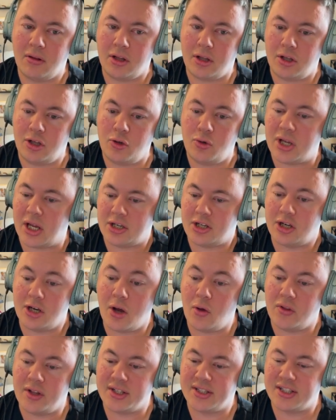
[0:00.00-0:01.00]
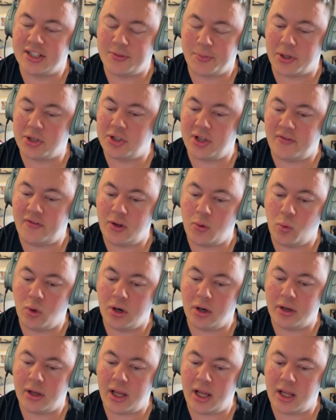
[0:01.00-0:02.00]
you tend to know this, especially if you
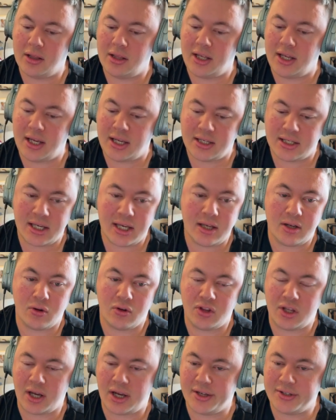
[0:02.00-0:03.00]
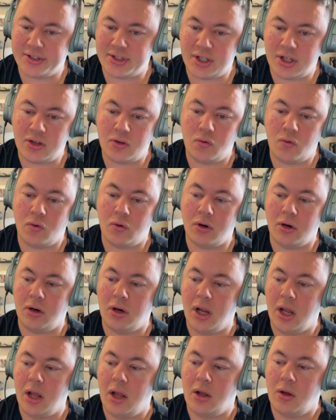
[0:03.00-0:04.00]
work in the ED or the ICU or
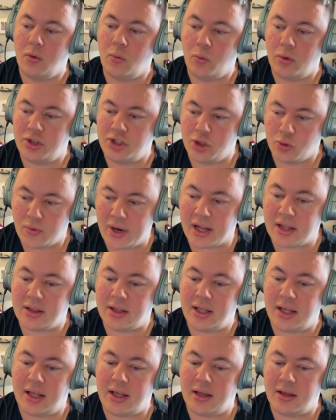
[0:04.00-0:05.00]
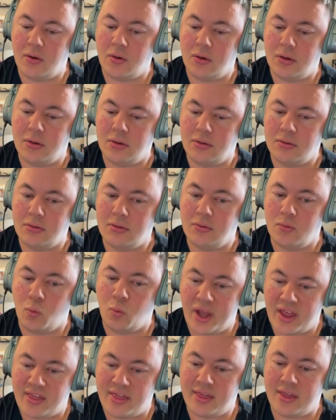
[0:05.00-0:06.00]
directly
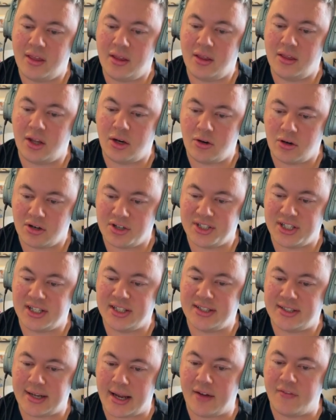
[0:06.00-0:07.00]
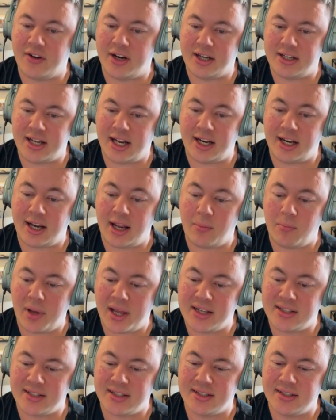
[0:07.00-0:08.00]
with the nursing staff on a day-to-day
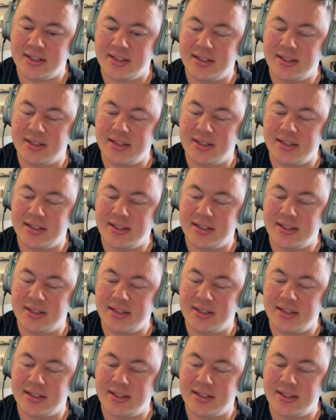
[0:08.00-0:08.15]
basis.